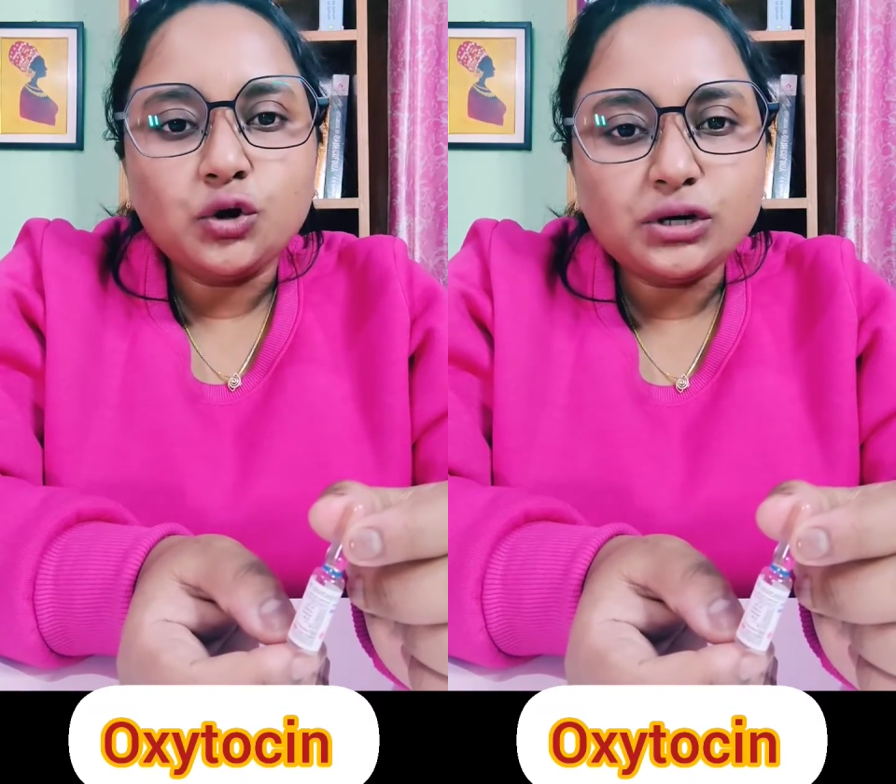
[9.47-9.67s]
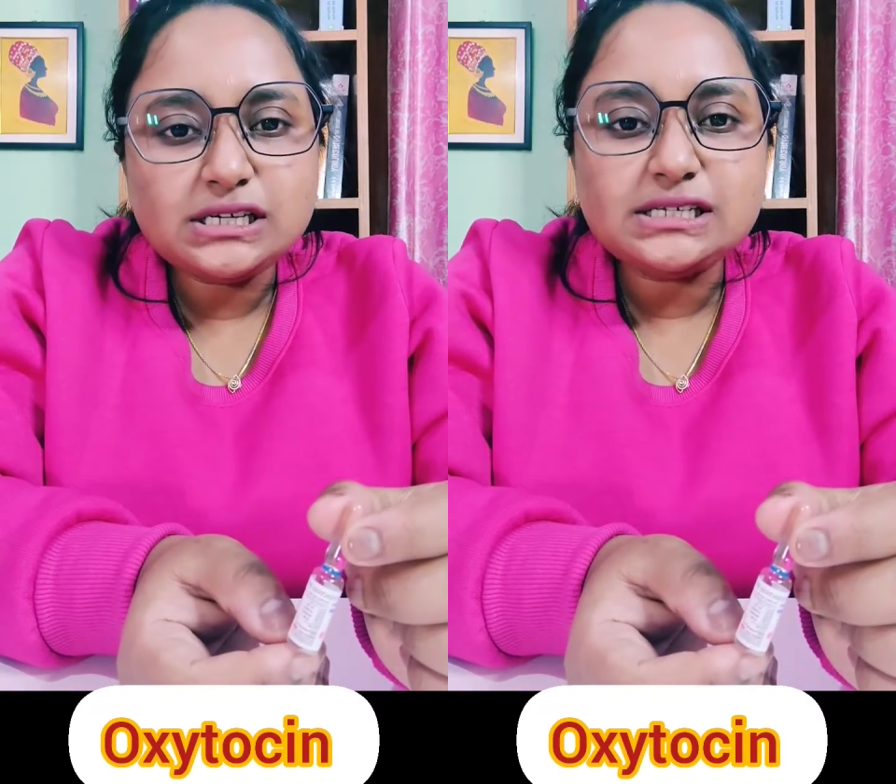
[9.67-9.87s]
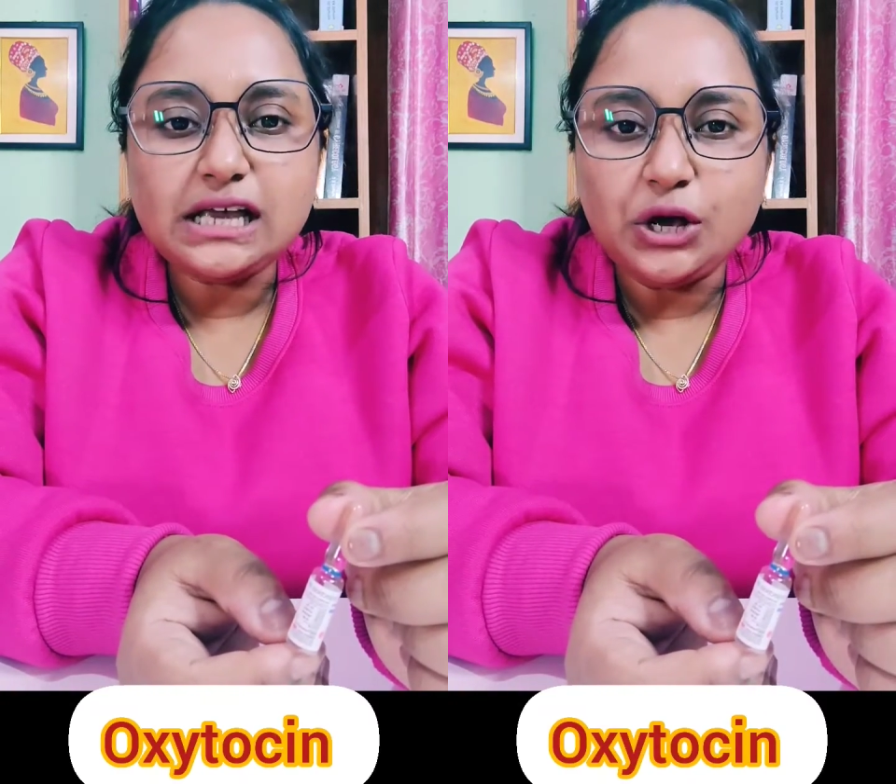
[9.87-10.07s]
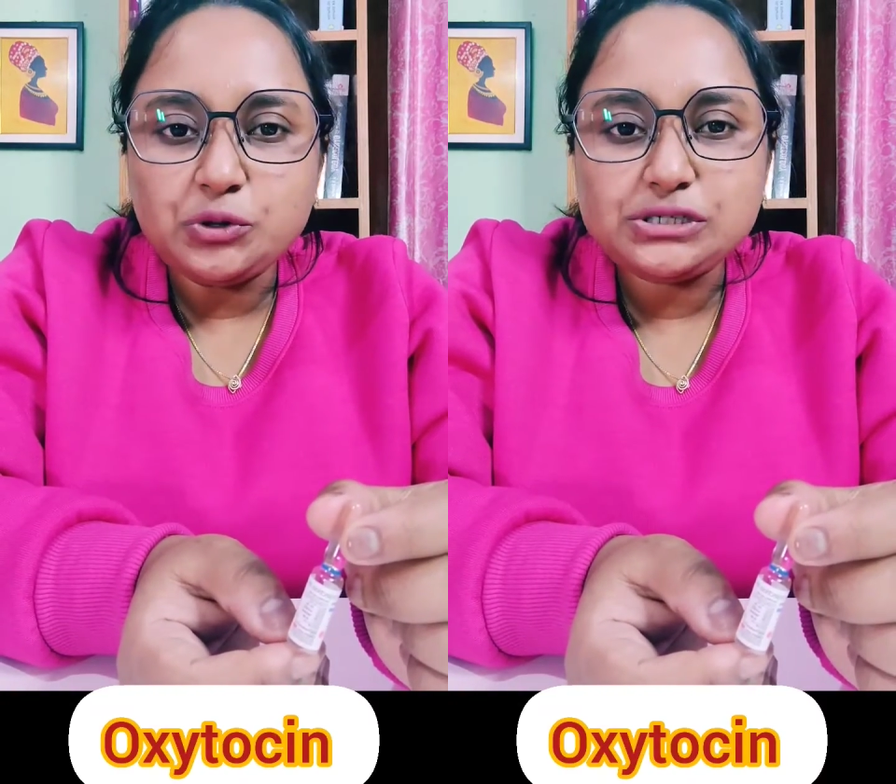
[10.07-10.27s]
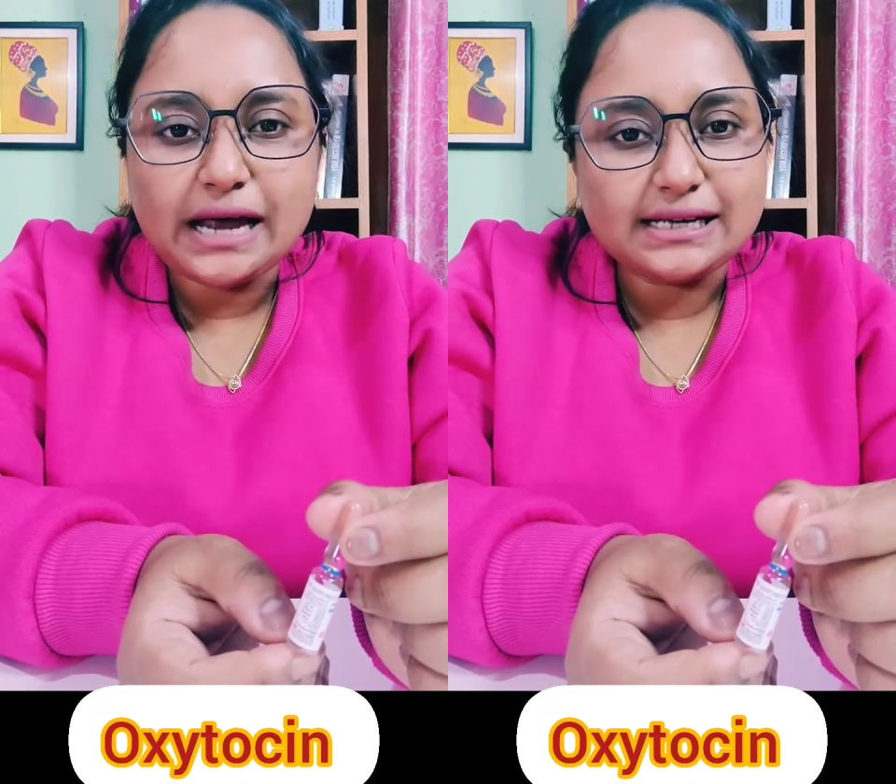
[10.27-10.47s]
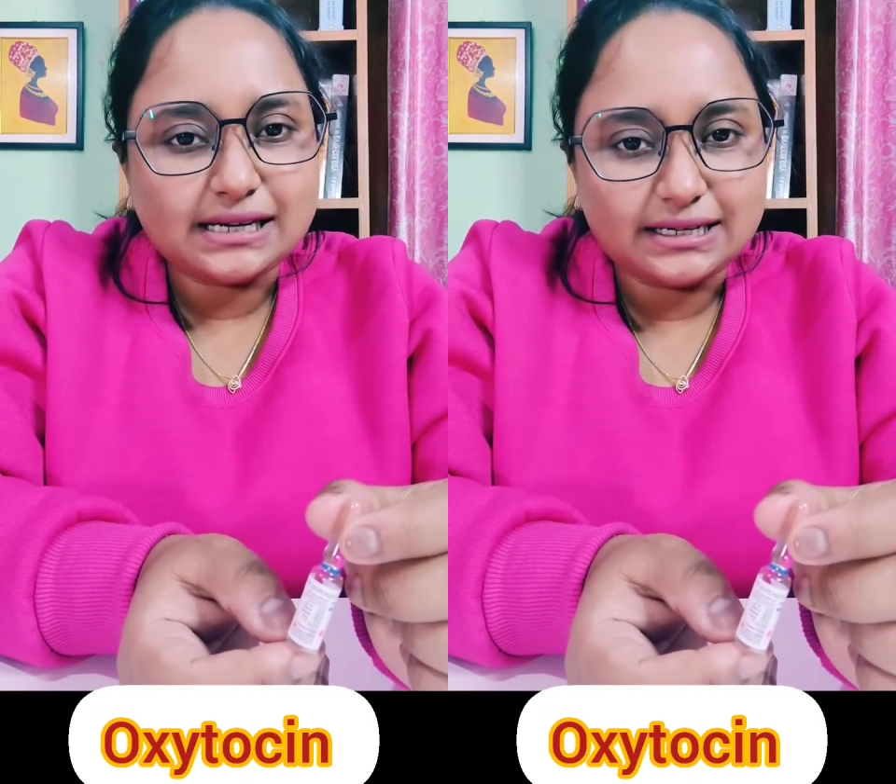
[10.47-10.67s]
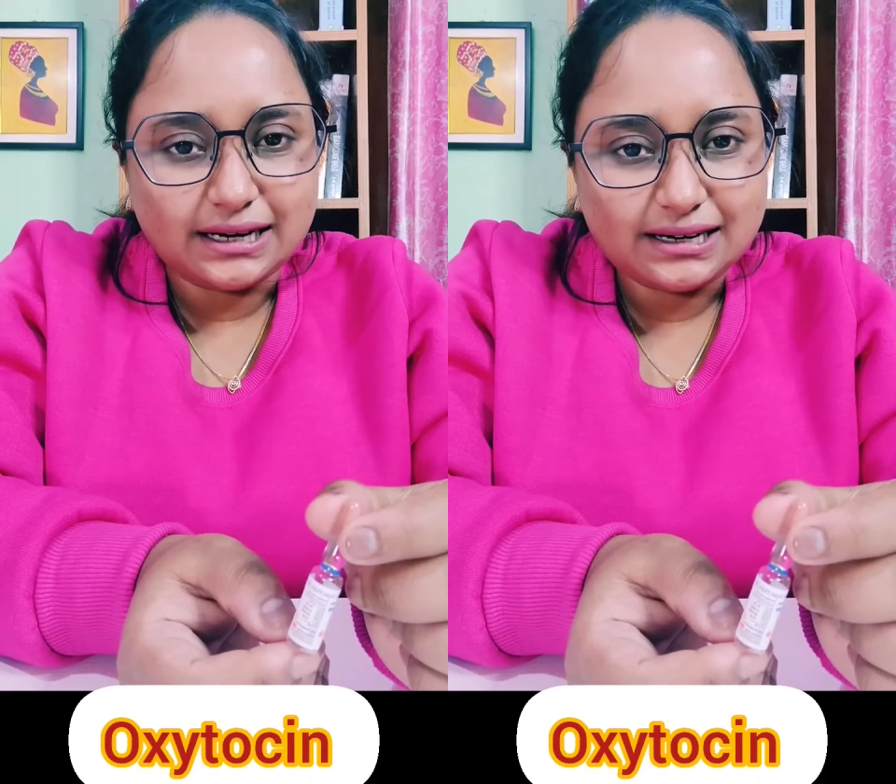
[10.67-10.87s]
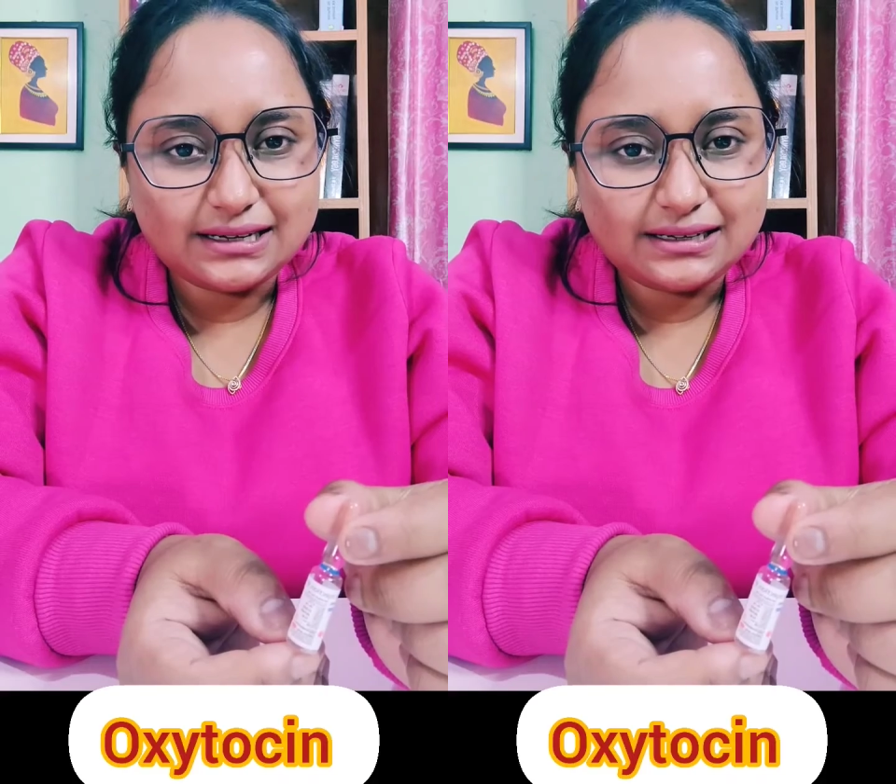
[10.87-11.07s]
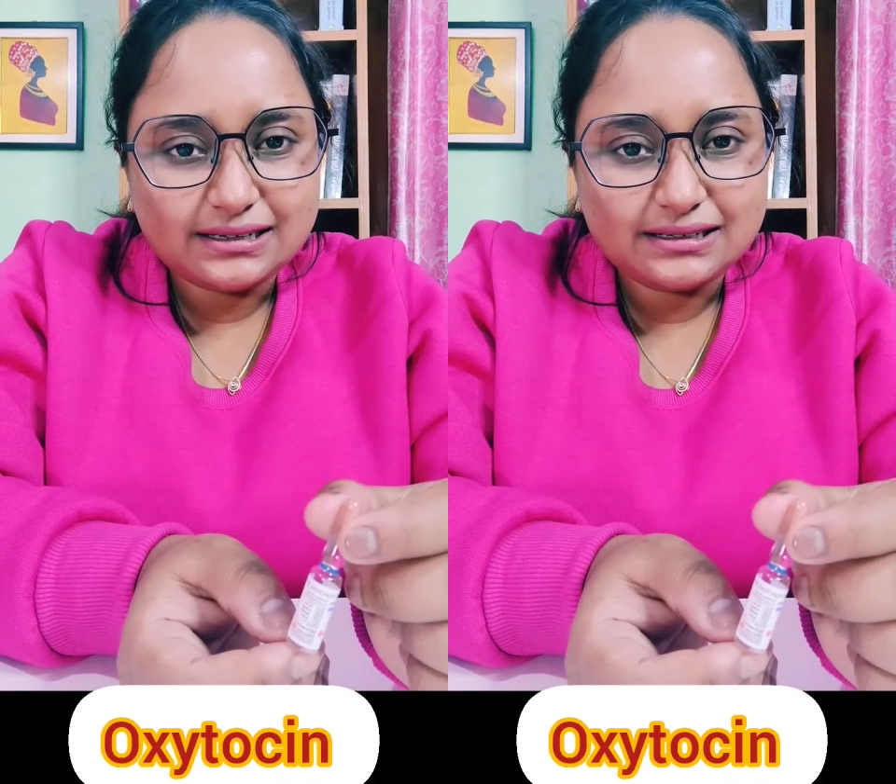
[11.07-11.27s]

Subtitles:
which is used as a drug.